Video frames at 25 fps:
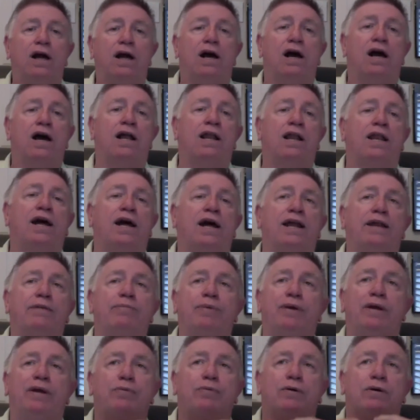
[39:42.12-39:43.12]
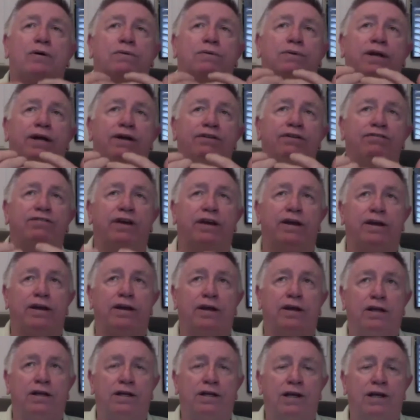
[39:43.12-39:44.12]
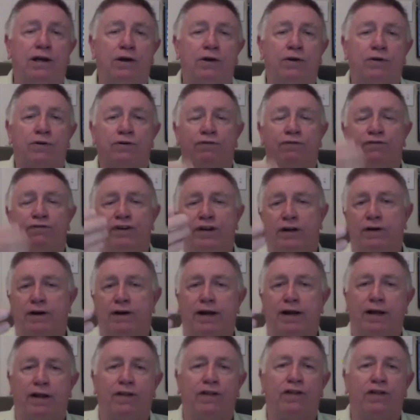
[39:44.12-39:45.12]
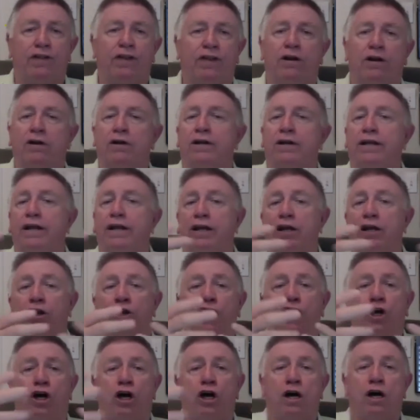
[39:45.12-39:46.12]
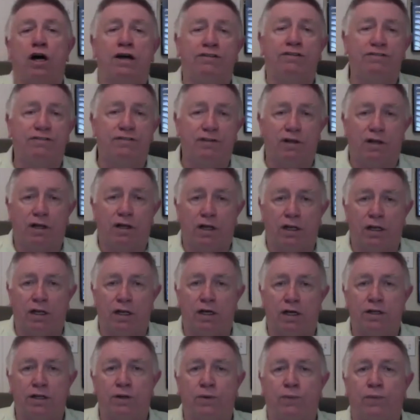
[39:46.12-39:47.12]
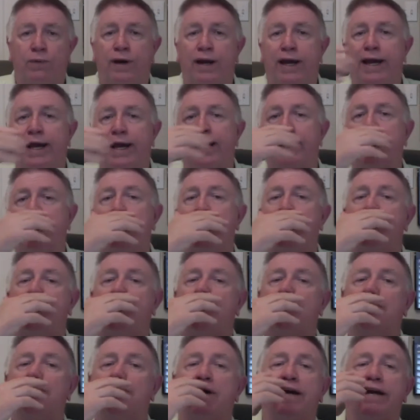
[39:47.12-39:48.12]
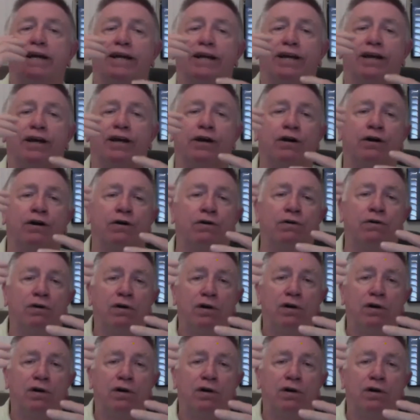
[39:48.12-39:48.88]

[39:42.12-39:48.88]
A lot of people, when I say go figure out, they're going to get lost along the way. They might go,